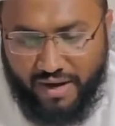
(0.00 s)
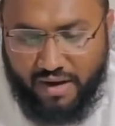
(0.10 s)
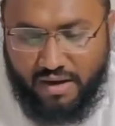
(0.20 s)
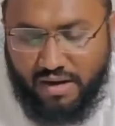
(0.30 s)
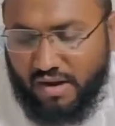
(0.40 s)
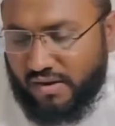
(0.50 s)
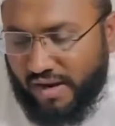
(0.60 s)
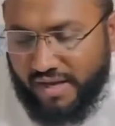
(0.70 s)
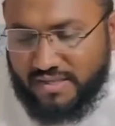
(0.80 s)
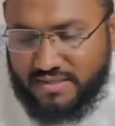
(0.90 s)
and
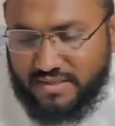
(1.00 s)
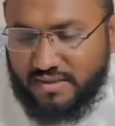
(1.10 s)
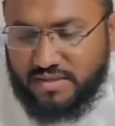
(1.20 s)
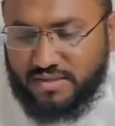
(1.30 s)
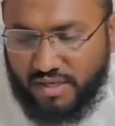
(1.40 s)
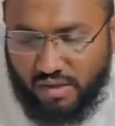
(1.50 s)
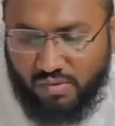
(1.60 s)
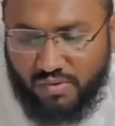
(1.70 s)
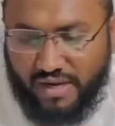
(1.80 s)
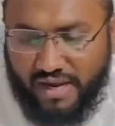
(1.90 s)
recognize the
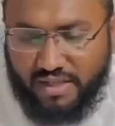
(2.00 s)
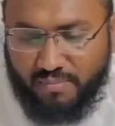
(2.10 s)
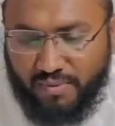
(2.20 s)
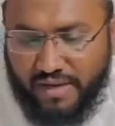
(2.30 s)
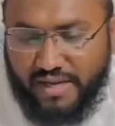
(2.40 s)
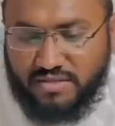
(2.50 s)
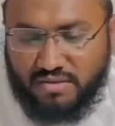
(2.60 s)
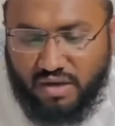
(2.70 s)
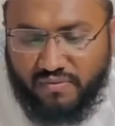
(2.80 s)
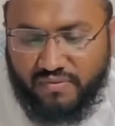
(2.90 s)
sound and the
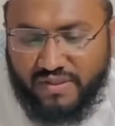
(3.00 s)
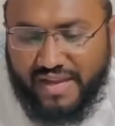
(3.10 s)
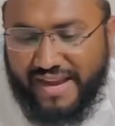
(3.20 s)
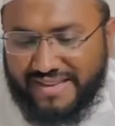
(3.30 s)
place of the